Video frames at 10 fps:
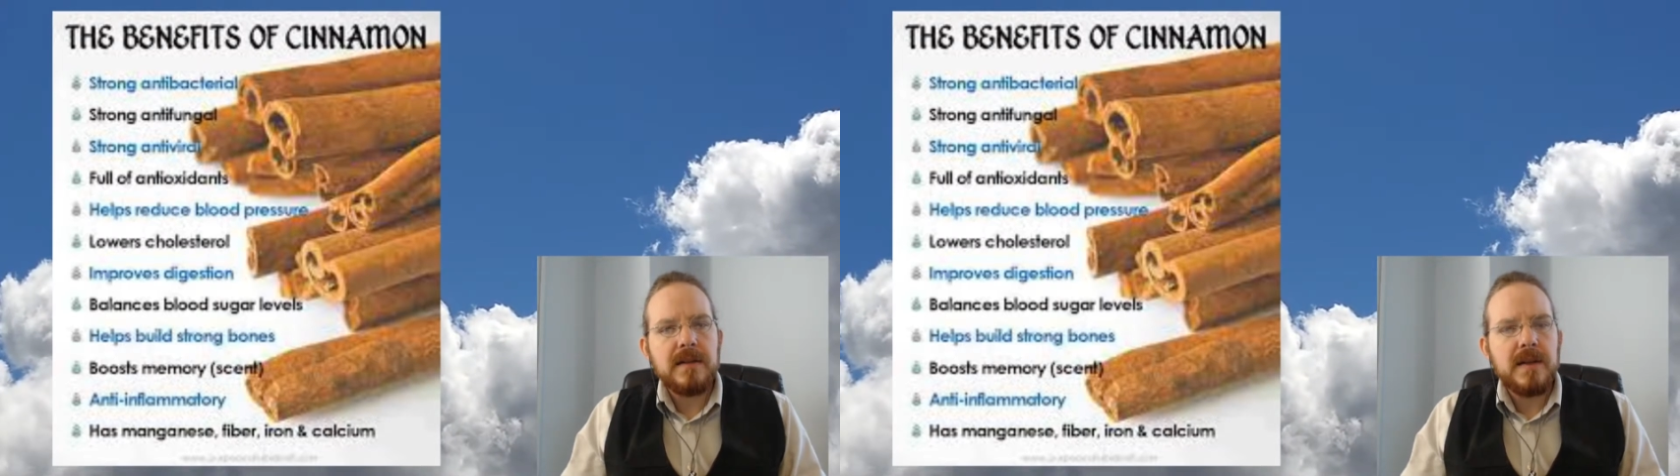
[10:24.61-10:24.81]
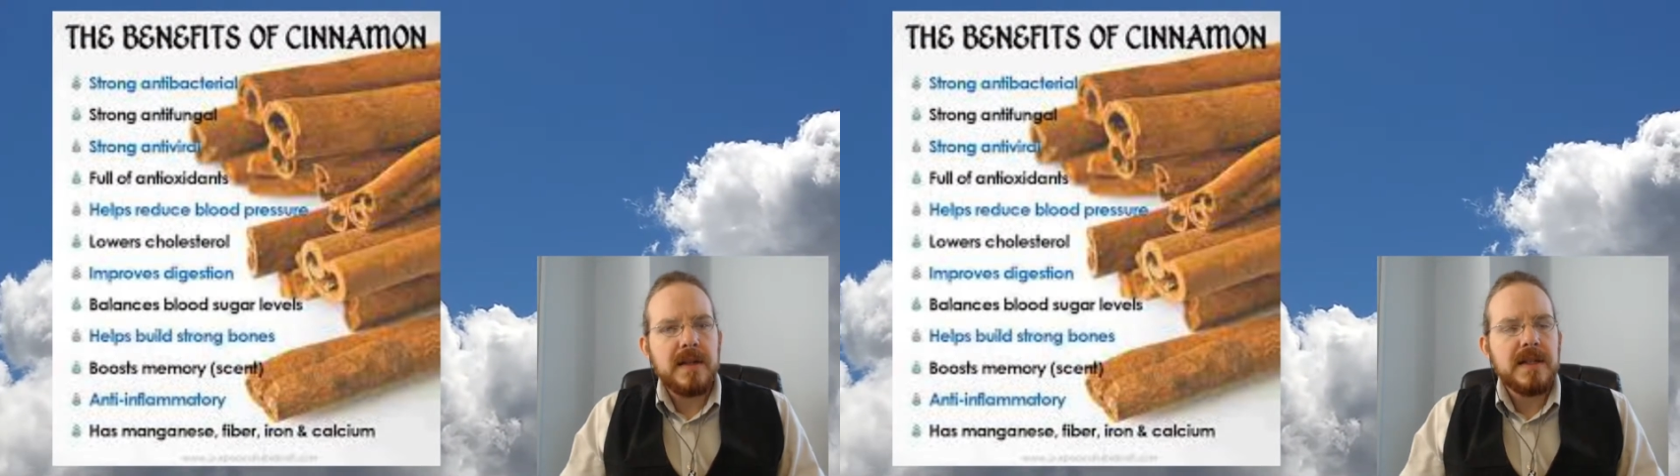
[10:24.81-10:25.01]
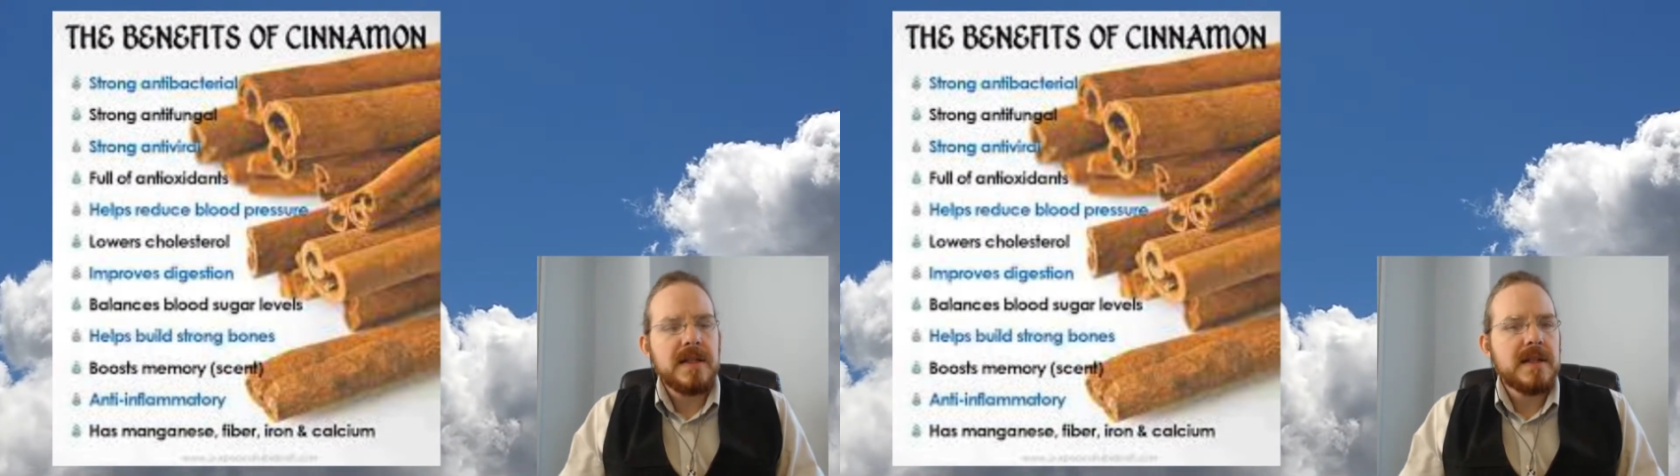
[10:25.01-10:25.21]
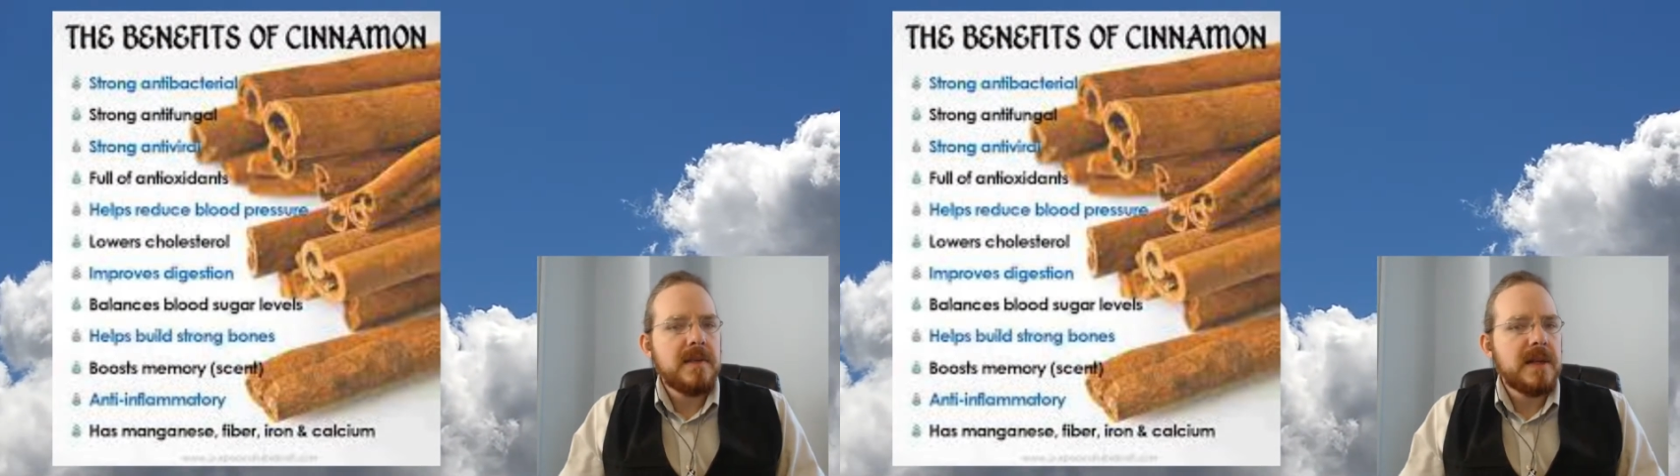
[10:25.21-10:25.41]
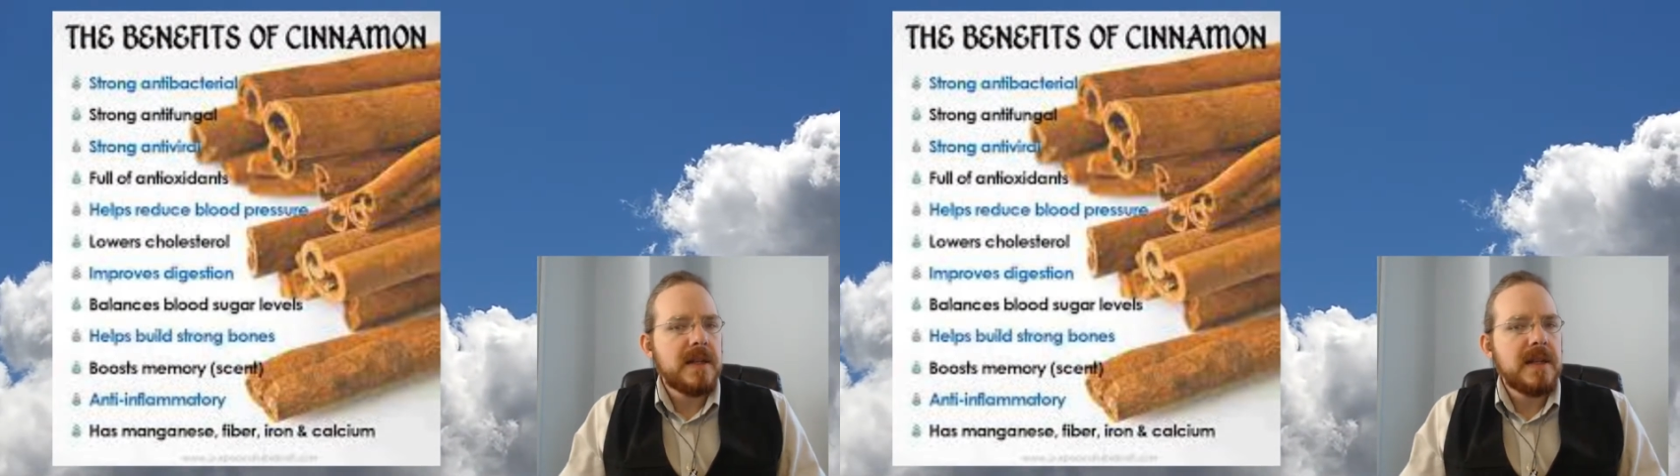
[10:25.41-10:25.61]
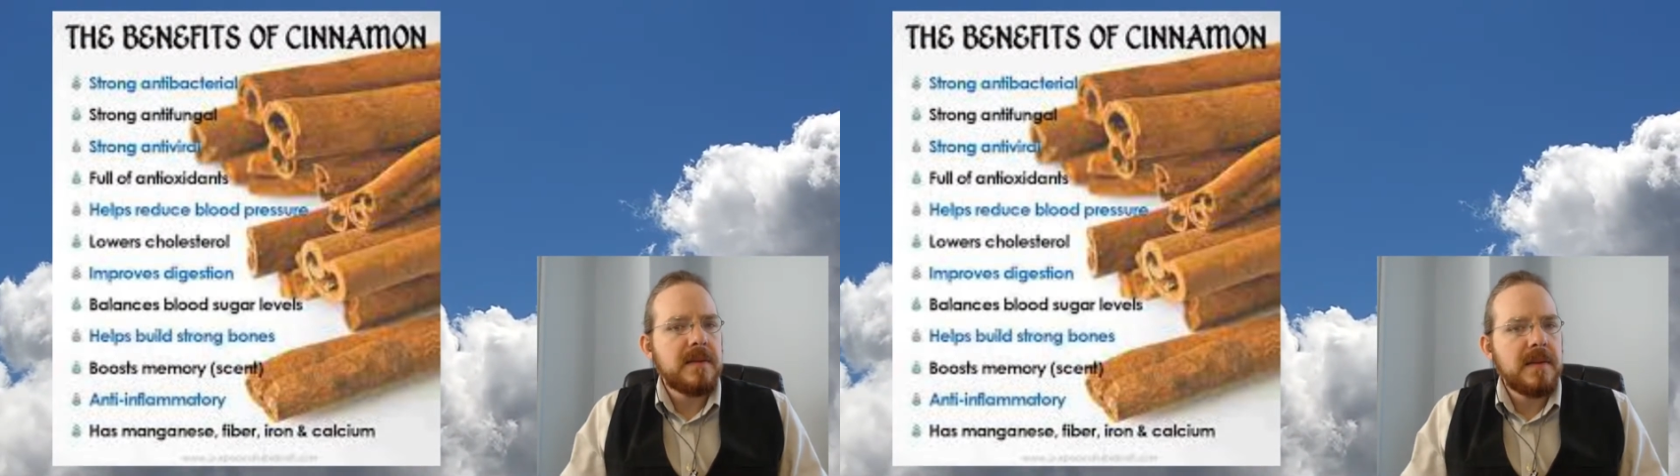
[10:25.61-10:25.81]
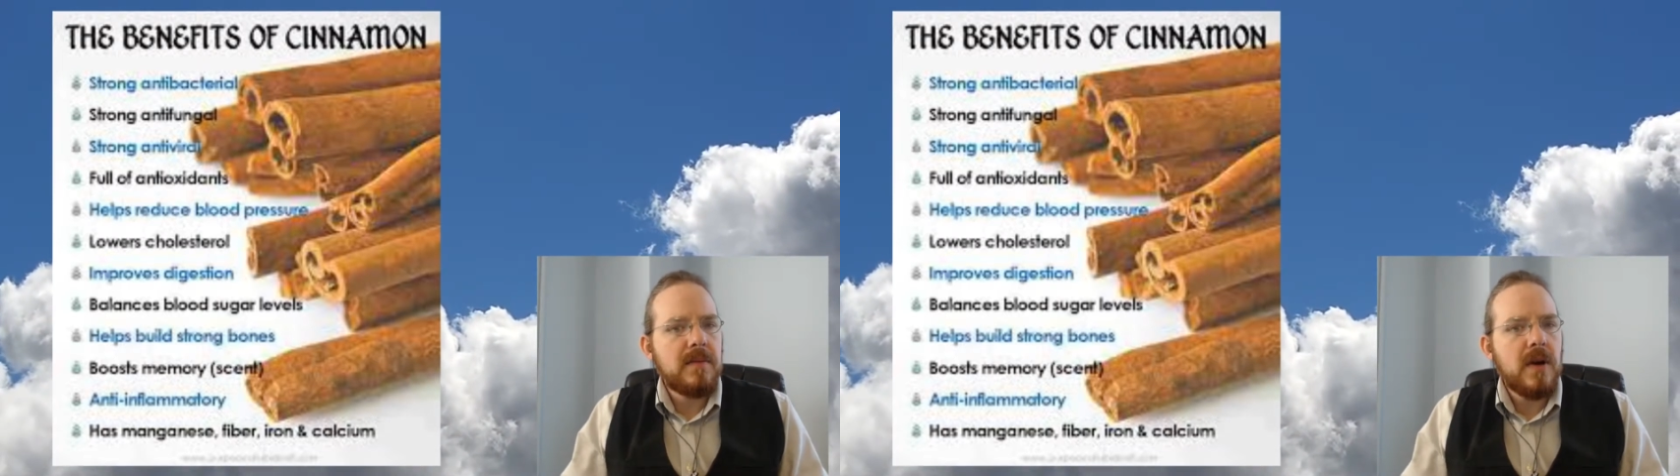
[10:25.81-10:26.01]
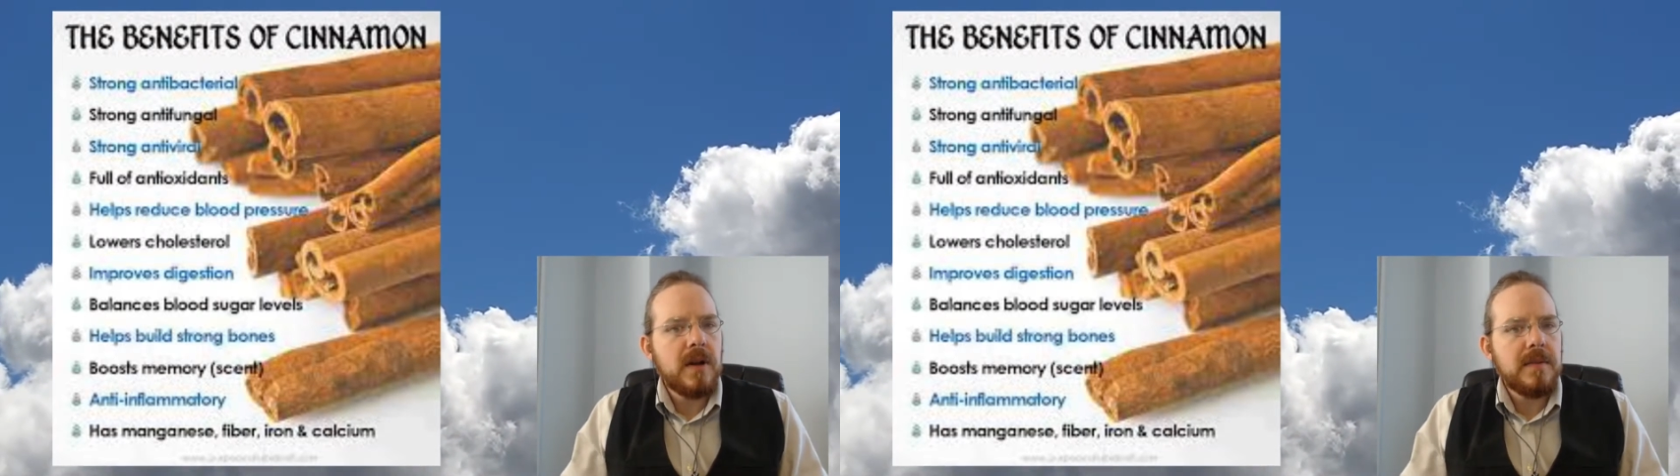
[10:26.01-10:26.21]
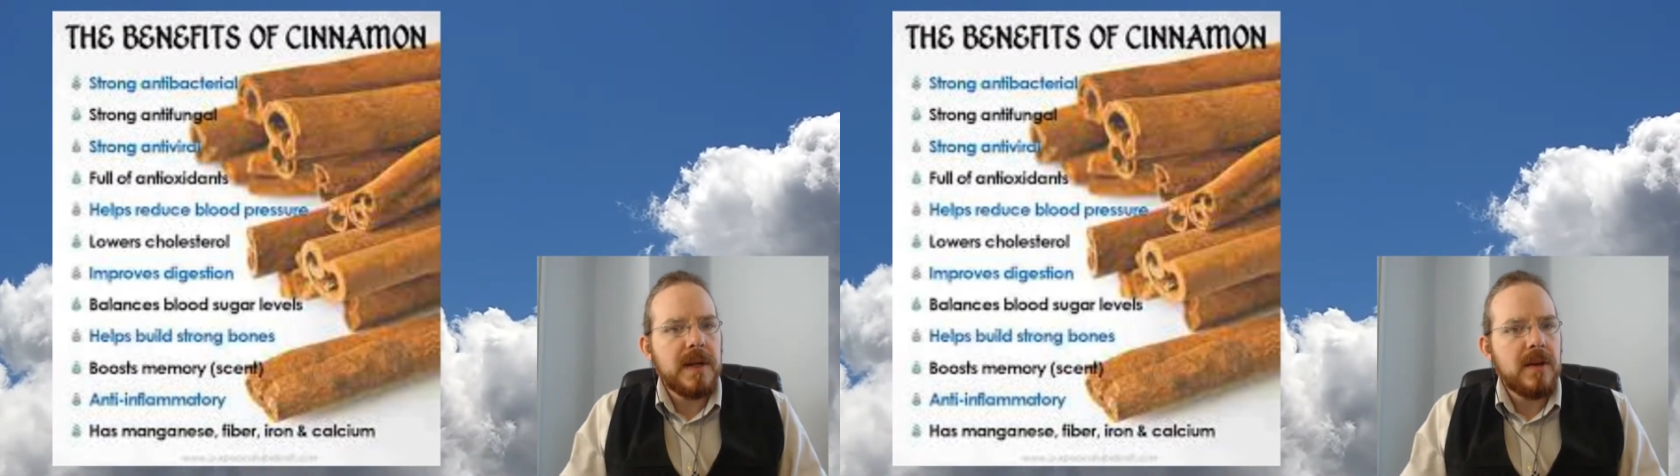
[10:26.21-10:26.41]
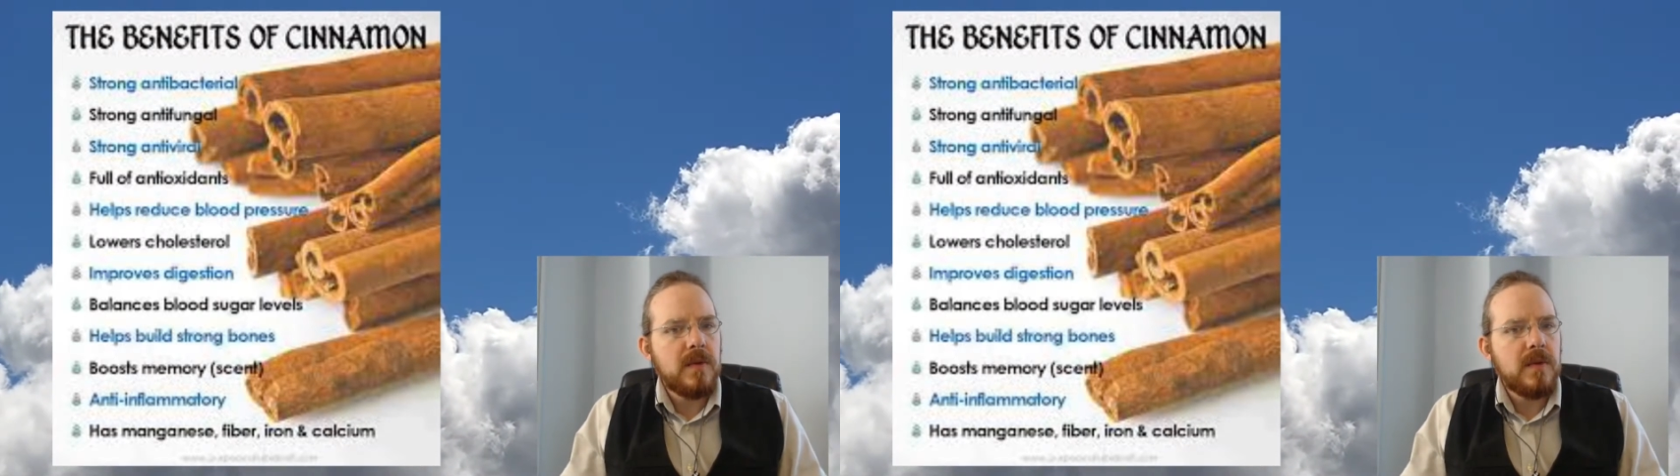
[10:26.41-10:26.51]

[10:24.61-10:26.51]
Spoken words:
this is something that can be brought up here